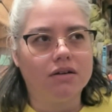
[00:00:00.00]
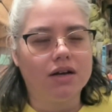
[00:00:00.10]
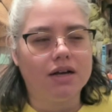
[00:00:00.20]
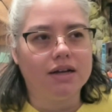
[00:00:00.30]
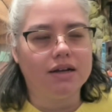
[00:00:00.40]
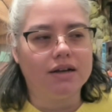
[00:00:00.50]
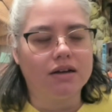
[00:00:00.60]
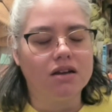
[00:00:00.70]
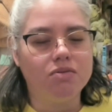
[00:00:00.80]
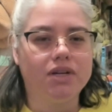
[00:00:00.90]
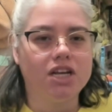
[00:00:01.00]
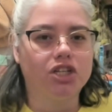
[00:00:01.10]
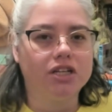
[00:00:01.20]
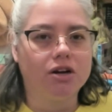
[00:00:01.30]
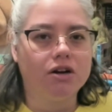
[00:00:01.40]
could
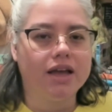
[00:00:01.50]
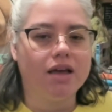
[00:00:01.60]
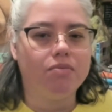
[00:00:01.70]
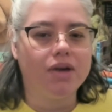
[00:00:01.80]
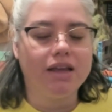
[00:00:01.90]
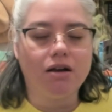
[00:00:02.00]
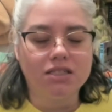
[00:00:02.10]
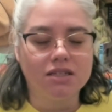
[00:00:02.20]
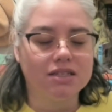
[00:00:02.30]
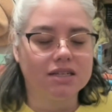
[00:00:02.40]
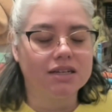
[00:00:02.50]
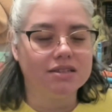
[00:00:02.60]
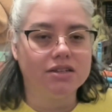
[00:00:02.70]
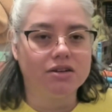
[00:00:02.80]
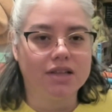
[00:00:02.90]
potentially hurt him, and he also doesn't
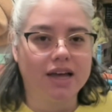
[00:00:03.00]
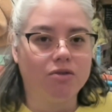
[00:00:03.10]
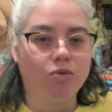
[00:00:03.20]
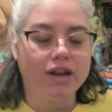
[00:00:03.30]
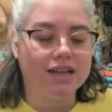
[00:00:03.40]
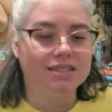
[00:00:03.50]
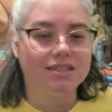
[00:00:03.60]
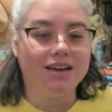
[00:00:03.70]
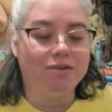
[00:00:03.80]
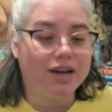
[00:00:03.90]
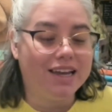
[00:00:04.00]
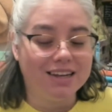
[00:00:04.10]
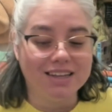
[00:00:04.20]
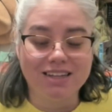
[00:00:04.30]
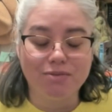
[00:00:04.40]
consider that what he
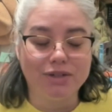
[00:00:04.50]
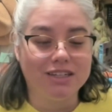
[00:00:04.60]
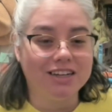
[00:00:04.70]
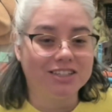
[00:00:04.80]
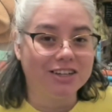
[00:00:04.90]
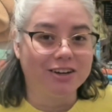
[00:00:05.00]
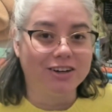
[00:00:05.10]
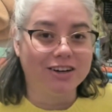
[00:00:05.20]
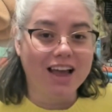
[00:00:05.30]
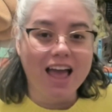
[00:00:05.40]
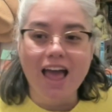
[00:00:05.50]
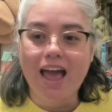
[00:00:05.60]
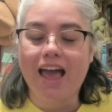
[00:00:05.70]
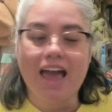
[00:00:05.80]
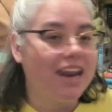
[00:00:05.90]
does could potentially hurt
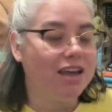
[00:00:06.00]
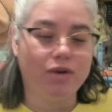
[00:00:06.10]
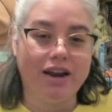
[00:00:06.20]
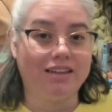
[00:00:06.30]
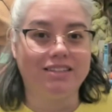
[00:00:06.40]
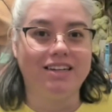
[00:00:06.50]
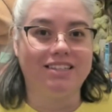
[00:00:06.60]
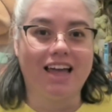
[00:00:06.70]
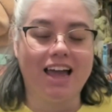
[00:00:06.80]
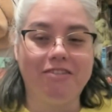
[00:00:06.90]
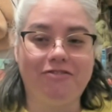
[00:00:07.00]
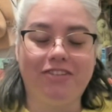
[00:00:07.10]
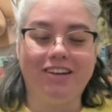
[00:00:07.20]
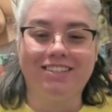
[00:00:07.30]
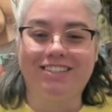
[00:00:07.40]
anyone else in his life.
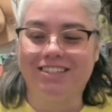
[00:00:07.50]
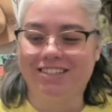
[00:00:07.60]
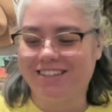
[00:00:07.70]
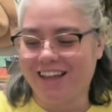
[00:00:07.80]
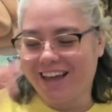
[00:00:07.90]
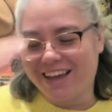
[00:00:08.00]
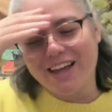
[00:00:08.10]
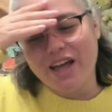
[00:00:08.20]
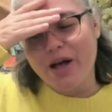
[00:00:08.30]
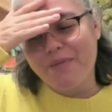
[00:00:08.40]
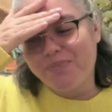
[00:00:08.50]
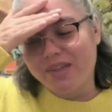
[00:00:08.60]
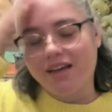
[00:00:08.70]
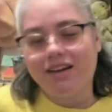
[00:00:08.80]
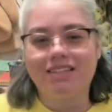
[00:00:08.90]
He's just like,
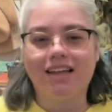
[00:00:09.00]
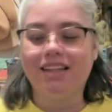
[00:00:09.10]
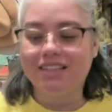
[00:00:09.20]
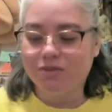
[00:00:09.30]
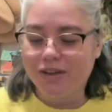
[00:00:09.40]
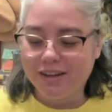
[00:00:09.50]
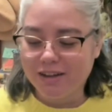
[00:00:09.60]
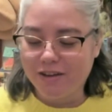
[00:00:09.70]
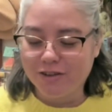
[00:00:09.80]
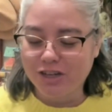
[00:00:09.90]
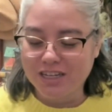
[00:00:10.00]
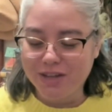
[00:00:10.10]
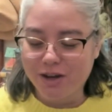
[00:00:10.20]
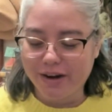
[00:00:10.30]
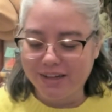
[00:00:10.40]
and that's what drives
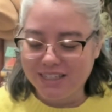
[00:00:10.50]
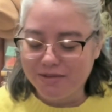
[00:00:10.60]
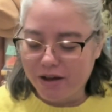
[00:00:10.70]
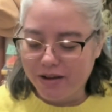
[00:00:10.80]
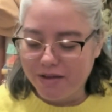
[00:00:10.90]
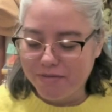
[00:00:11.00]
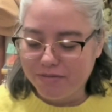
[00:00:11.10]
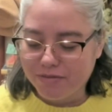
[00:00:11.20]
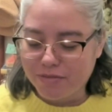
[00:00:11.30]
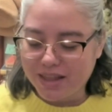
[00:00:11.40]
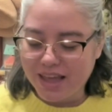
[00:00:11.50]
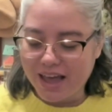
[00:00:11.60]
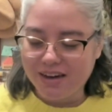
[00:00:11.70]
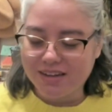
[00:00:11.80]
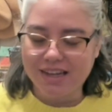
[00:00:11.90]
me crazy about him. By the
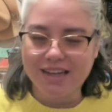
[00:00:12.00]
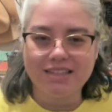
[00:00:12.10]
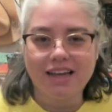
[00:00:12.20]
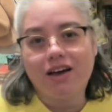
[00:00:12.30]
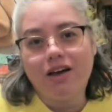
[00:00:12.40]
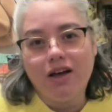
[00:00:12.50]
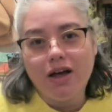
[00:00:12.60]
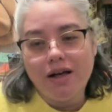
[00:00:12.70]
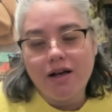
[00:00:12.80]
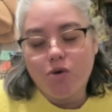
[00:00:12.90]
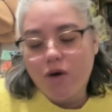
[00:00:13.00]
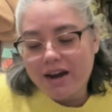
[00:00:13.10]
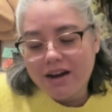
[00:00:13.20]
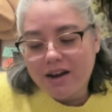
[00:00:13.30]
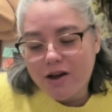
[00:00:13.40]
end, is that he's like, "Well, I
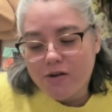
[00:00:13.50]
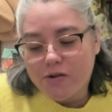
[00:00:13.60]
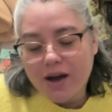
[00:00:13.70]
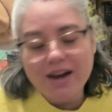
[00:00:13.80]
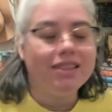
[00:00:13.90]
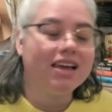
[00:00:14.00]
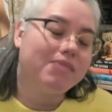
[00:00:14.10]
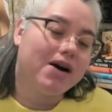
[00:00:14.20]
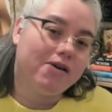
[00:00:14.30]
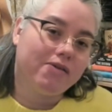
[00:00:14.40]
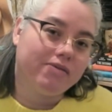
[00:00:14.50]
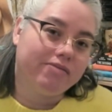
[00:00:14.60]
didn't know. I didn't think about